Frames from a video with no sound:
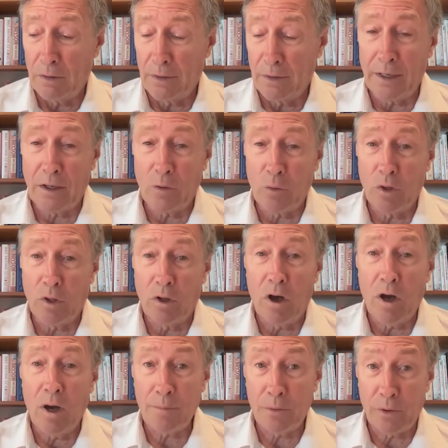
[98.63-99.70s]
Giga will
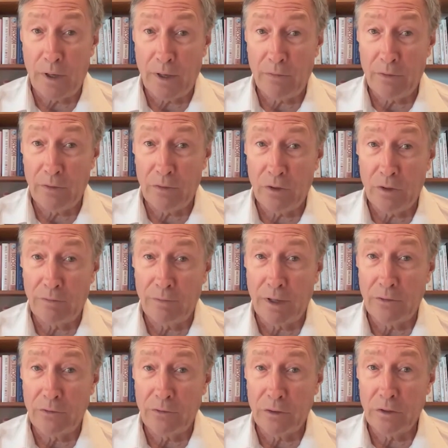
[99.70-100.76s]
operate the joint
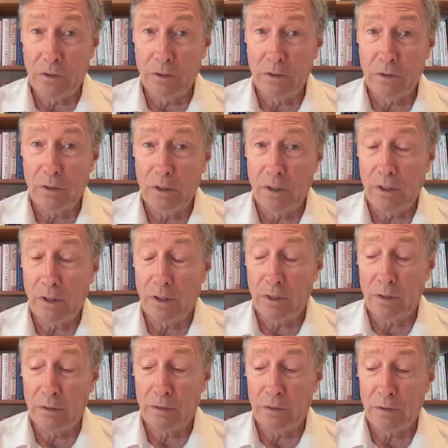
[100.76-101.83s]
venture
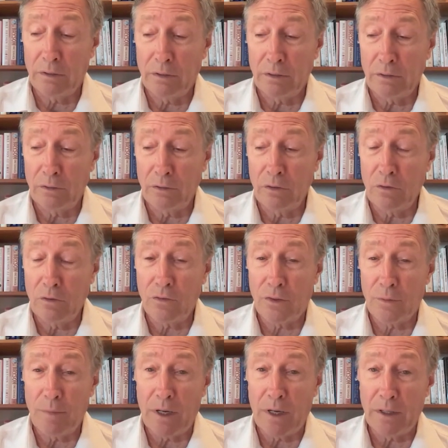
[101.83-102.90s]
and use
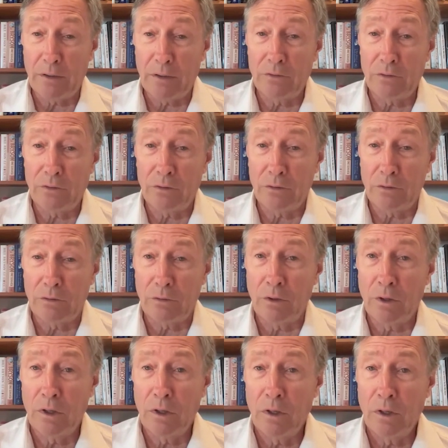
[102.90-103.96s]
the money to